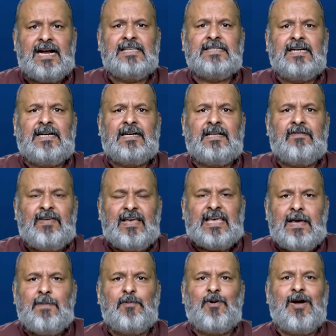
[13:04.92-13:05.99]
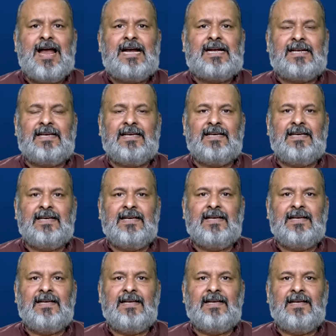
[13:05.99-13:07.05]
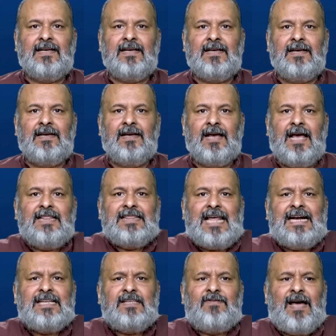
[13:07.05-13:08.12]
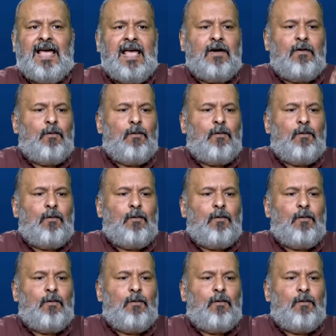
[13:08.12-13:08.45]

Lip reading: does it, we keep quiet. And that is why